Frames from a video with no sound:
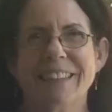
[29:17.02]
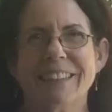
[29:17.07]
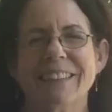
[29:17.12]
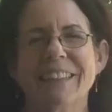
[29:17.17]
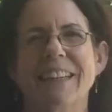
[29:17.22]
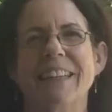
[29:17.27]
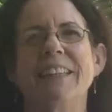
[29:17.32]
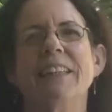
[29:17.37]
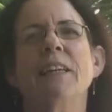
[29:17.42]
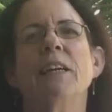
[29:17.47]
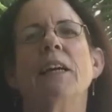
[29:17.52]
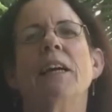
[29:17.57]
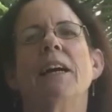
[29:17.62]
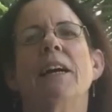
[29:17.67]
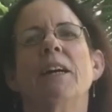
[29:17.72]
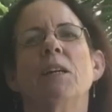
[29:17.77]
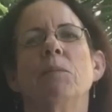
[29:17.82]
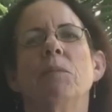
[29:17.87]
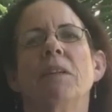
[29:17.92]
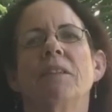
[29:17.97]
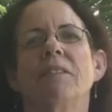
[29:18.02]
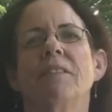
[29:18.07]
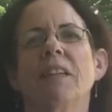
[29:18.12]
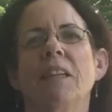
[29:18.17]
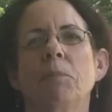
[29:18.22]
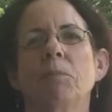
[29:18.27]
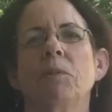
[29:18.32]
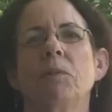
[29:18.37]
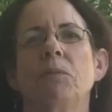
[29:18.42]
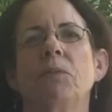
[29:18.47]
Okay. I'll
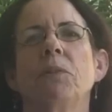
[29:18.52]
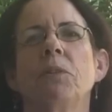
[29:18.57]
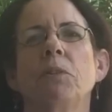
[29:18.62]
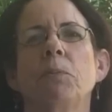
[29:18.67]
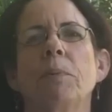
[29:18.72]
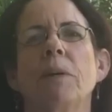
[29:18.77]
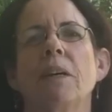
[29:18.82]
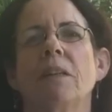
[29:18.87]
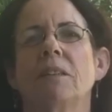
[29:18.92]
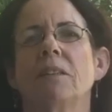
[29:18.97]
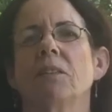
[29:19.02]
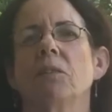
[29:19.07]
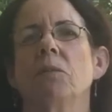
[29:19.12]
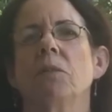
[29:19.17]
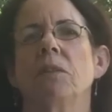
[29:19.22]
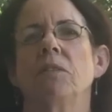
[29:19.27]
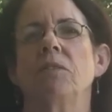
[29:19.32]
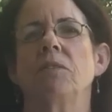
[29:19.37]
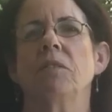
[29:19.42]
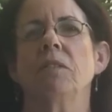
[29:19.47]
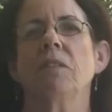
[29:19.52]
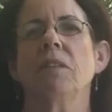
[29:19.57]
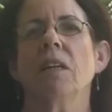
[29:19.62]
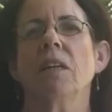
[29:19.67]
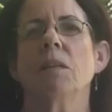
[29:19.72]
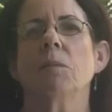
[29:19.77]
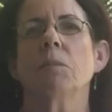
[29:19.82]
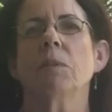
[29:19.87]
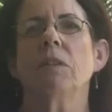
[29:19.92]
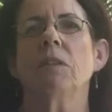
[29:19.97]
start with the first part of the question.
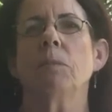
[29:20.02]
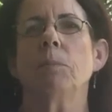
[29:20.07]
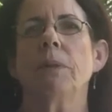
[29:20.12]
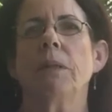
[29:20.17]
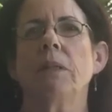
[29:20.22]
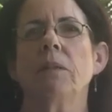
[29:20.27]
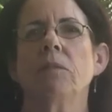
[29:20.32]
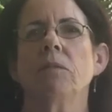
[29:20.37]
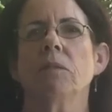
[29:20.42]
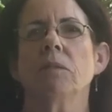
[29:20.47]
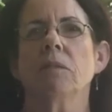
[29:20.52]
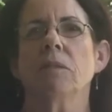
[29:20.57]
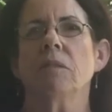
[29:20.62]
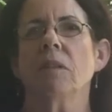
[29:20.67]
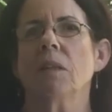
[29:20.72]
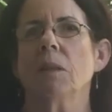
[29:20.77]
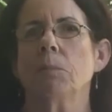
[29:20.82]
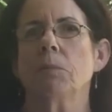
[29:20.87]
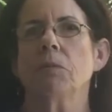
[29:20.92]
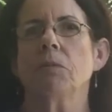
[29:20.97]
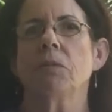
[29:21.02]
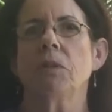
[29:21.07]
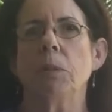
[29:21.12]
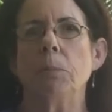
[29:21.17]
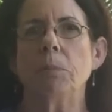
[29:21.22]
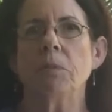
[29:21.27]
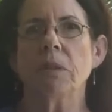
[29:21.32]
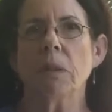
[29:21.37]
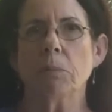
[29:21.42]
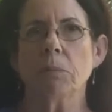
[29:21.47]
It depends on the type of
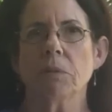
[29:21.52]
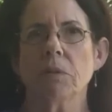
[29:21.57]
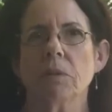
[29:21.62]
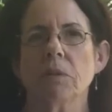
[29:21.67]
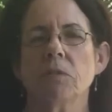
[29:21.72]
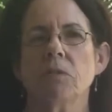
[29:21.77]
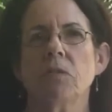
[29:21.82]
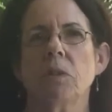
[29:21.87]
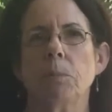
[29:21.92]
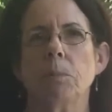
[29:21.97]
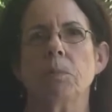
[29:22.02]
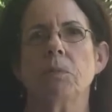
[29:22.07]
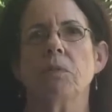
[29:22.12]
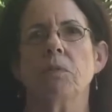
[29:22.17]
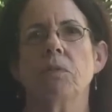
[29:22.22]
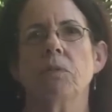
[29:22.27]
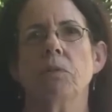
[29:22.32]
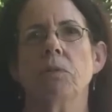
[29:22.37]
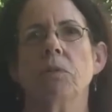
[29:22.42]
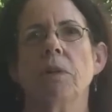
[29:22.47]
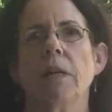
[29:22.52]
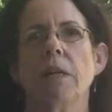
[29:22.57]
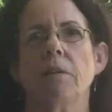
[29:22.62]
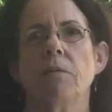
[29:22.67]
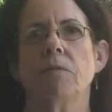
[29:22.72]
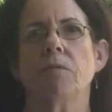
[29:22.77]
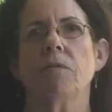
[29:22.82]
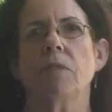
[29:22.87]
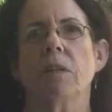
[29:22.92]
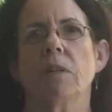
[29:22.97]
ship. Some of the ships do
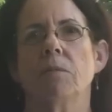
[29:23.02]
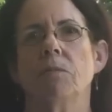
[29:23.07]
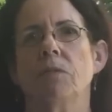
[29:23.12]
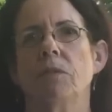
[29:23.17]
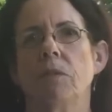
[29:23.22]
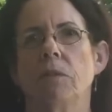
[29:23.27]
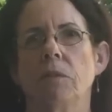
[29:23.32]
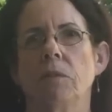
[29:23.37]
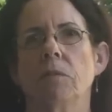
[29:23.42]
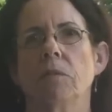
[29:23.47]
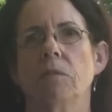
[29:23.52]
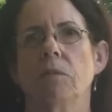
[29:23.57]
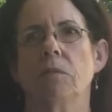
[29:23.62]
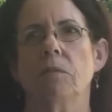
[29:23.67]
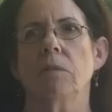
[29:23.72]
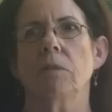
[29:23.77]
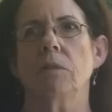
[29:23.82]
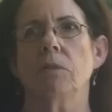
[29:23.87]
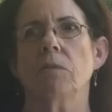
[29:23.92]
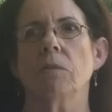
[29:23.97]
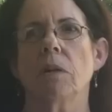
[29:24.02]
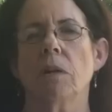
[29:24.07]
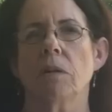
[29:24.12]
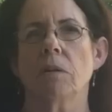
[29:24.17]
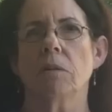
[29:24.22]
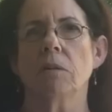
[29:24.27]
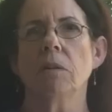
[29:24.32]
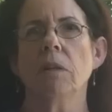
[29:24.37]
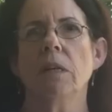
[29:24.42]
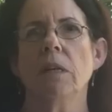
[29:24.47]
have physical
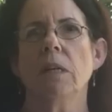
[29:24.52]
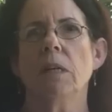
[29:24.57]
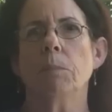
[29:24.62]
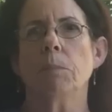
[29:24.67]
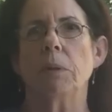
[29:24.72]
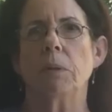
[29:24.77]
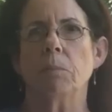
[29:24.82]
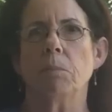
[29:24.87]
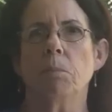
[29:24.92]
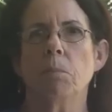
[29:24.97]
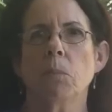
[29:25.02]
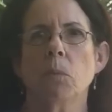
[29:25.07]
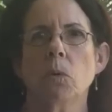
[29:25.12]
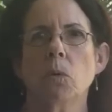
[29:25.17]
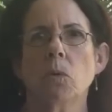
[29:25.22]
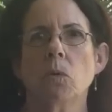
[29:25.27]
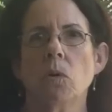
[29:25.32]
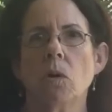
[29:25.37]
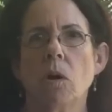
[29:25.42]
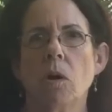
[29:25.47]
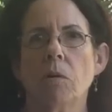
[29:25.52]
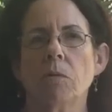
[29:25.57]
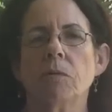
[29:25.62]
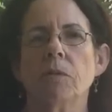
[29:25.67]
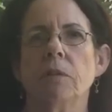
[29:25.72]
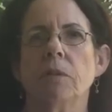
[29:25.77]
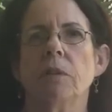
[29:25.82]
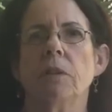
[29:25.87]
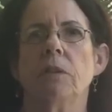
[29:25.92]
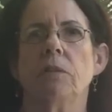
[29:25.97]
control, but more
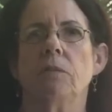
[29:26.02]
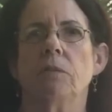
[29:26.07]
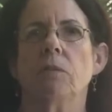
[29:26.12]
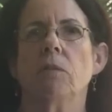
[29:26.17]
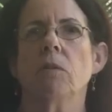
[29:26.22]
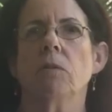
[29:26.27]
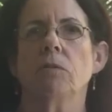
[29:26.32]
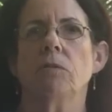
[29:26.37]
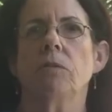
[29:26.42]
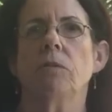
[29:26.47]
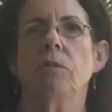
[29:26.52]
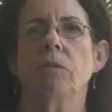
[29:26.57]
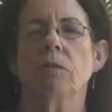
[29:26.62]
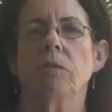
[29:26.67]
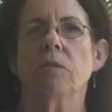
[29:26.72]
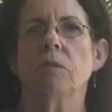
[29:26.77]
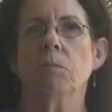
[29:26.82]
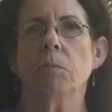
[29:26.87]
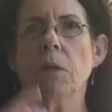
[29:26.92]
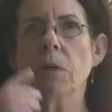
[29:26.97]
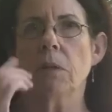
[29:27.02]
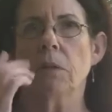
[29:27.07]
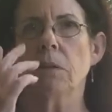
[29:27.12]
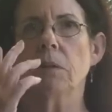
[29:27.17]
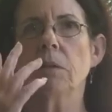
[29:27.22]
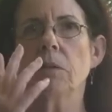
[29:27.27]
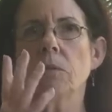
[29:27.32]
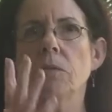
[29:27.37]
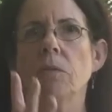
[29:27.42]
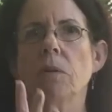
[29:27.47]
often it's conscious
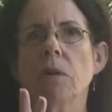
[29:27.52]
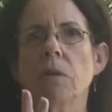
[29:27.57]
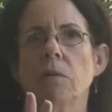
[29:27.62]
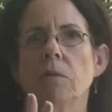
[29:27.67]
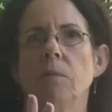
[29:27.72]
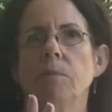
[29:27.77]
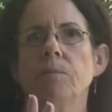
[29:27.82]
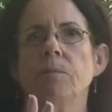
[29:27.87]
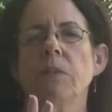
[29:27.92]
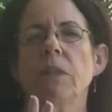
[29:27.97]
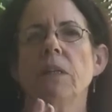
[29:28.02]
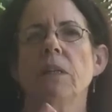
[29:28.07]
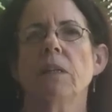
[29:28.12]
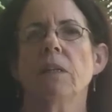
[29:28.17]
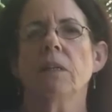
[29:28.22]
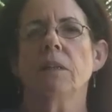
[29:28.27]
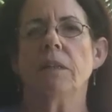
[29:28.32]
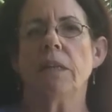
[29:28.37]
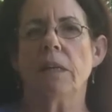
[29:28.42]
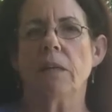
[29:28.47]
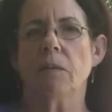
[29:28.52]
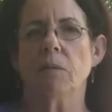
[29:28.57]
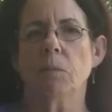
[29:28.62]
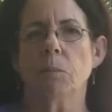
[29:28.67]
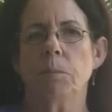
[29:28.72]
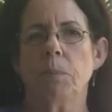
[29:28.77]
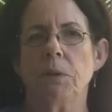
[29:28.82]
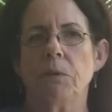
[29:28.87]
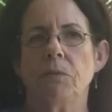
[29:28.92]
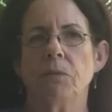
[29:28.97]
mind control. Now,
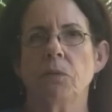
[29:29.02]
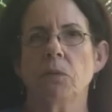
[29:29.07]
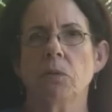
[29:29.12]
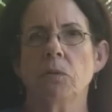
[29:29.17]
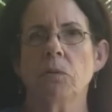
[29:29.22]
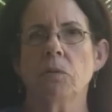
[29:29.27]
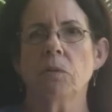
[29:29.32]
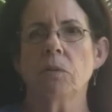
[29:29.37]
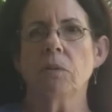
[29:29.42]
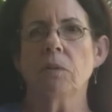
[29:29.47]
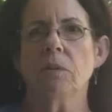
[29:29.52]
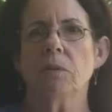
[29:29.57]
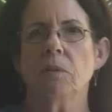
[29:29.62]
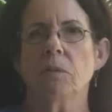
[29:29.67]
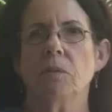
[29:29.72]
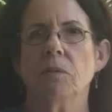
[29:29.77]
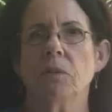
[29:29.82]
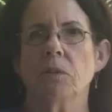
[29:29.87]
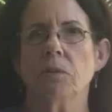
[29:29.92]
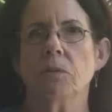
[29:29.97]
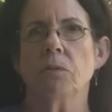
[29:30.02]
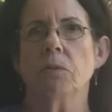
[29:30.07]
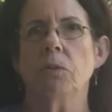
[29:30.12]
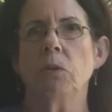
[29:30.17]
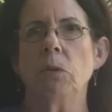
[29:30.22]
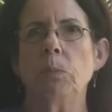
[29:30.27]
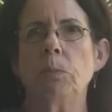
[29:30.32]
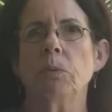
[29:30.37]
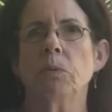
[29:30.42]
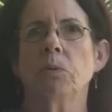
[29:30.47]
before the
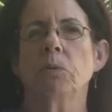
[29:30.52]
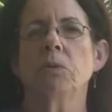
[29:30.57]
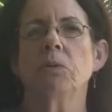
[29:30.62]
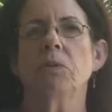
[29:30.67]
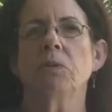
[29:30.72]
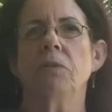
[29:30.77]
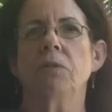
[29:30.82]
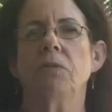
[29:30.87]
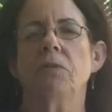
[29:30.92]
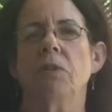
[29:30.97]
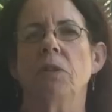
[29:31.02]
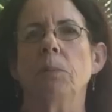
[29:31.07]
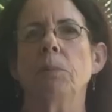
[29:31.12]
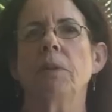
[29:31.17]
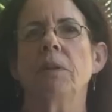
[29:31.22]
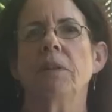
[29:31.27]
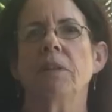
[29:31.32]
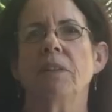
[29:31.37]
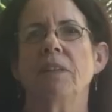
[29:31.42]
crew boards the ship,